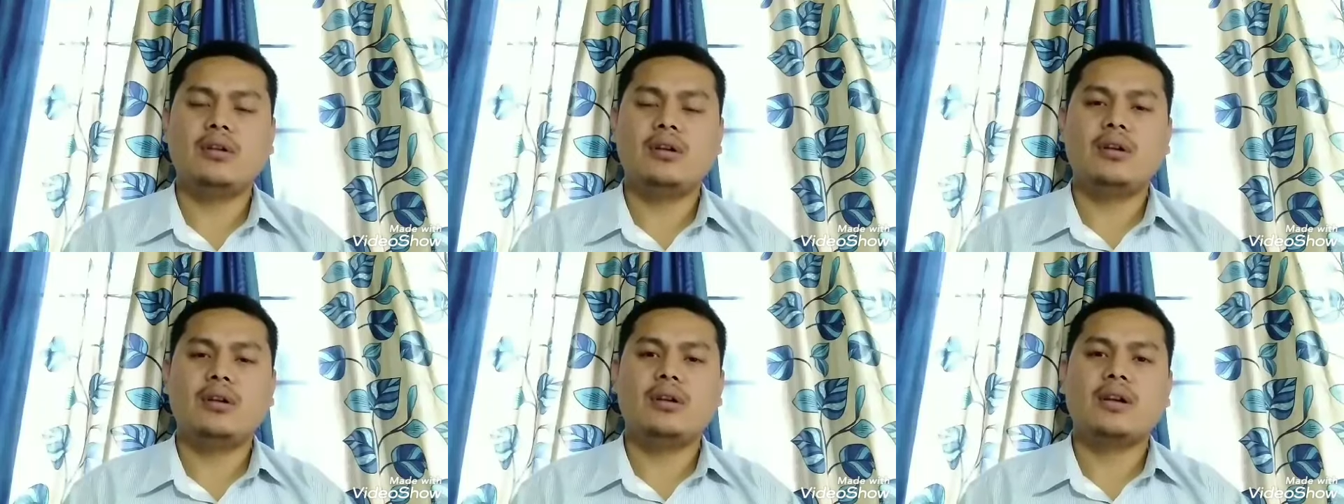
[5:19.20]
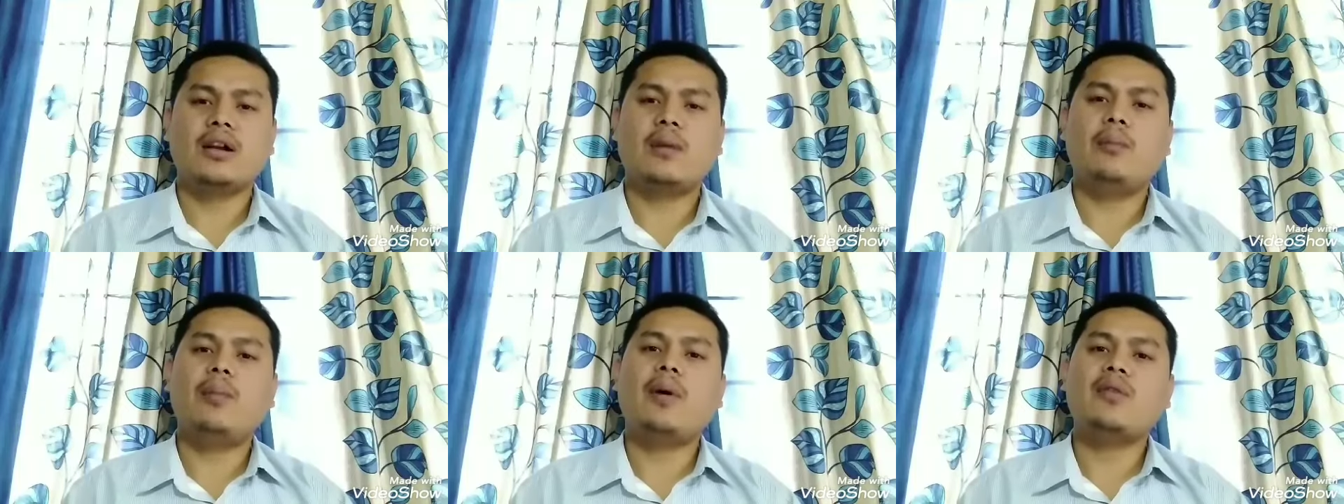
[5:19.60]

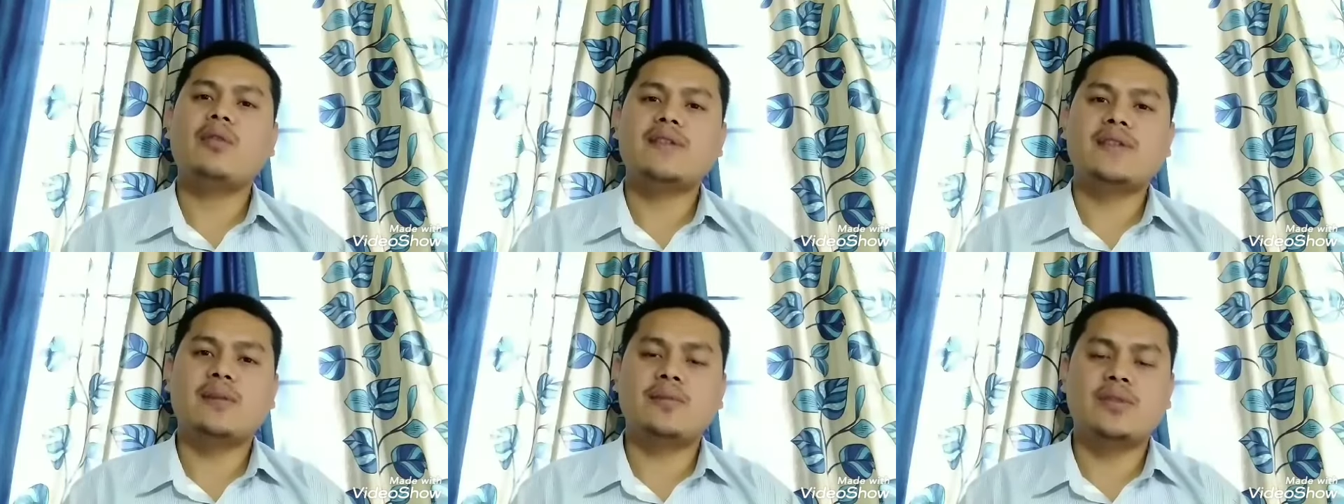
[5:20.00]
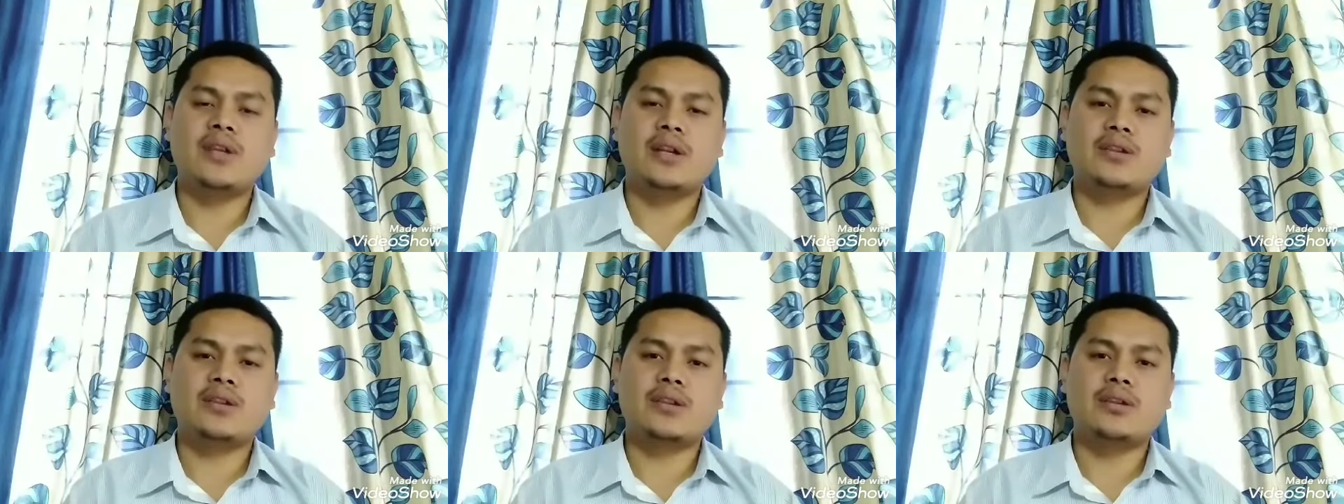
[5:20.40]
compound
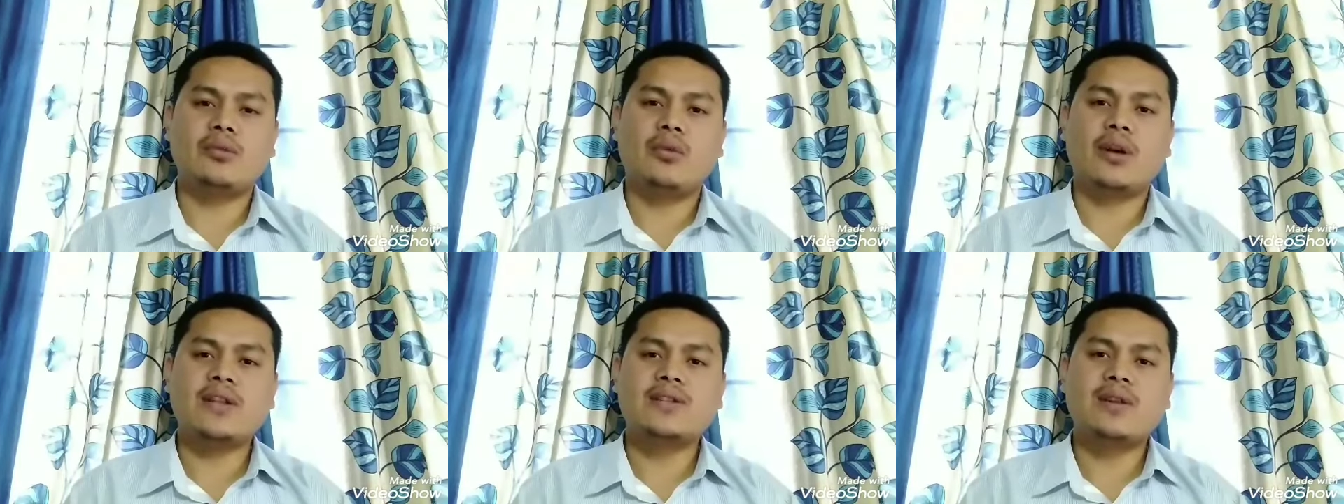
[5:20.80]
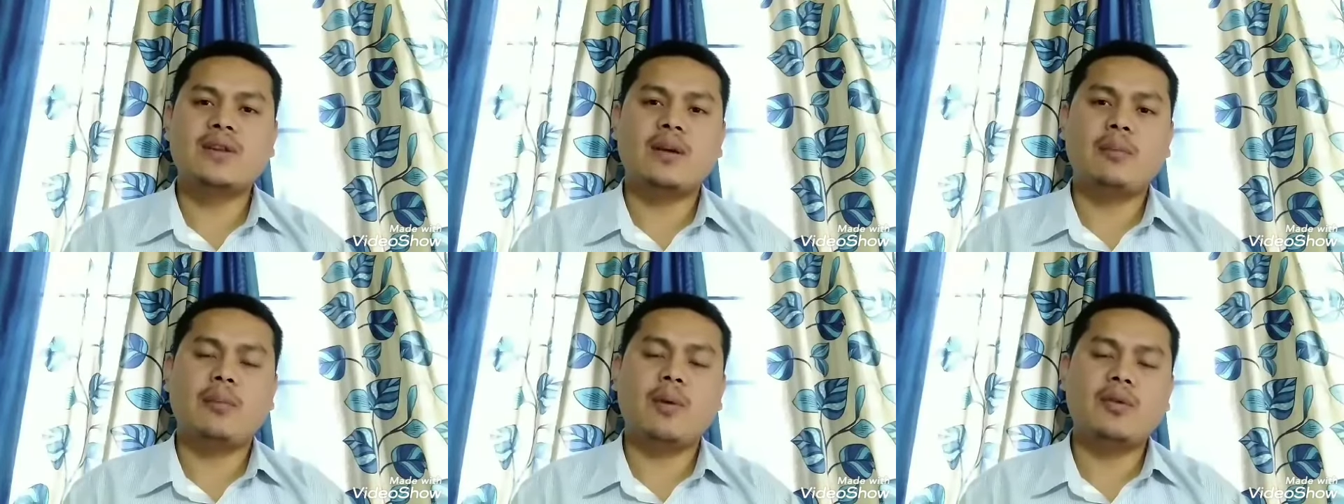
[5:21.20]
subject. What is called
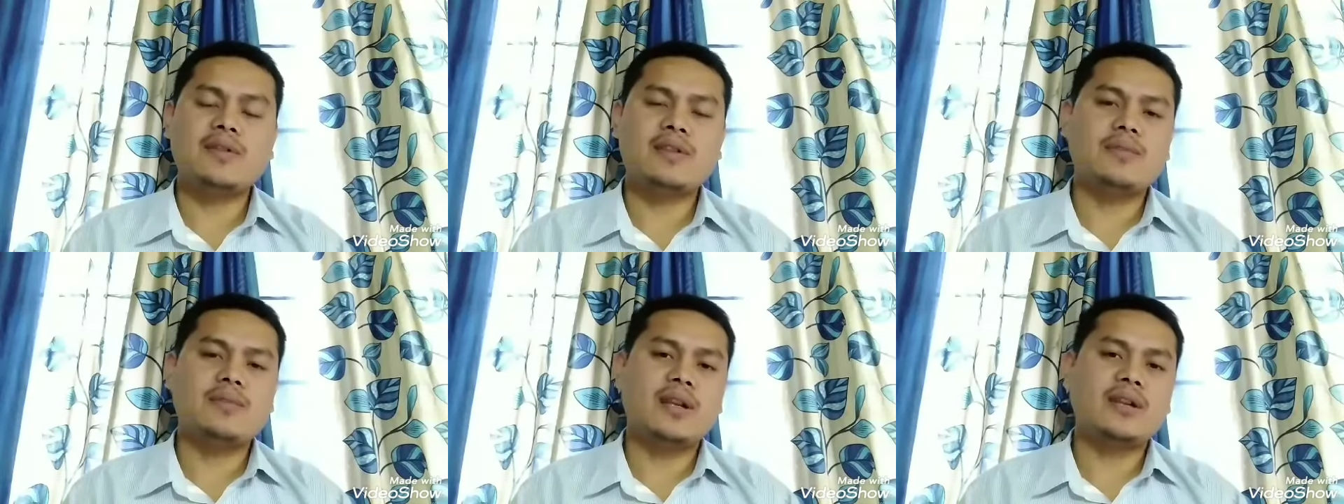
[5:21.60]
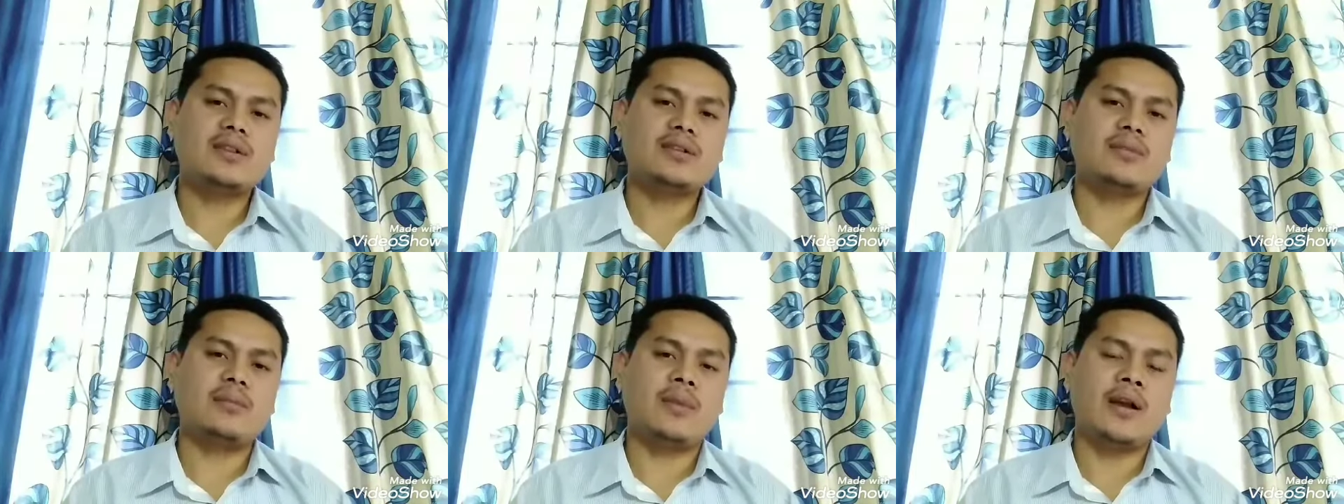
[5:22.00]
compound subject,
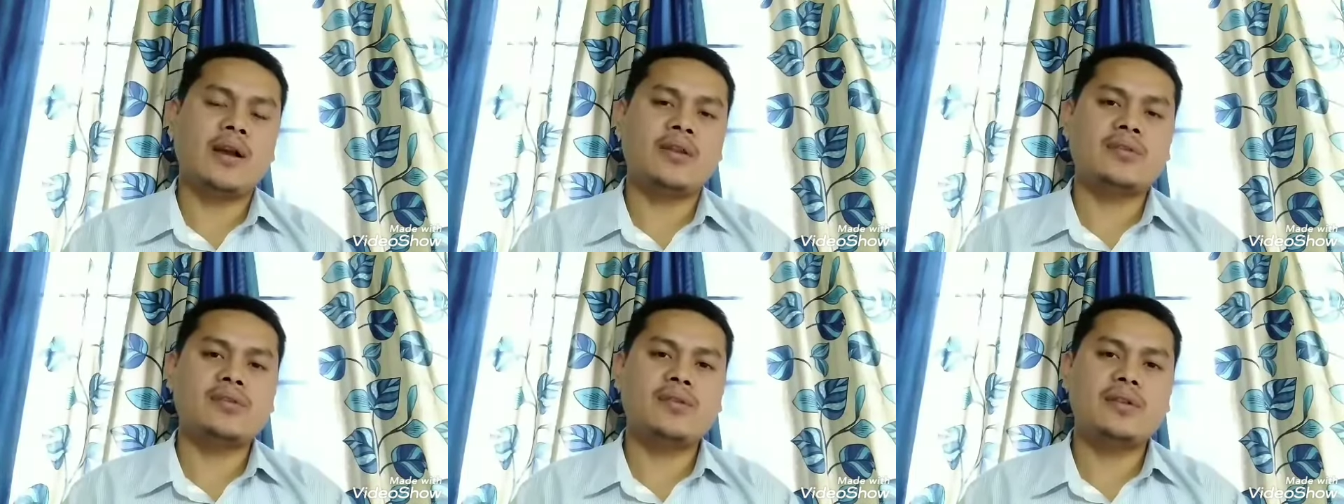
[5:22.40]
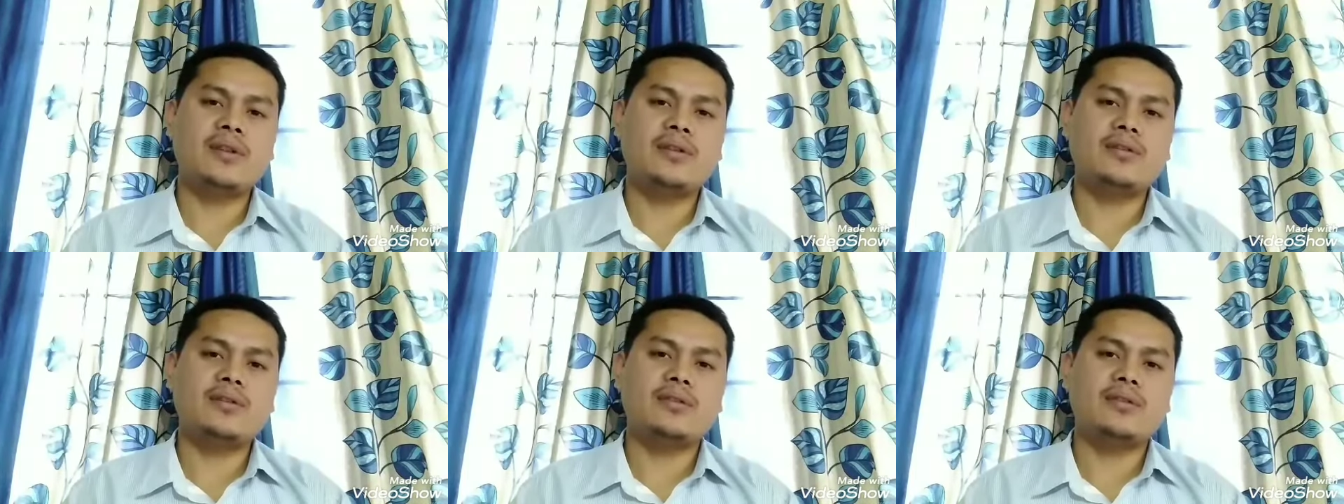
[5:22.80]
my dear students?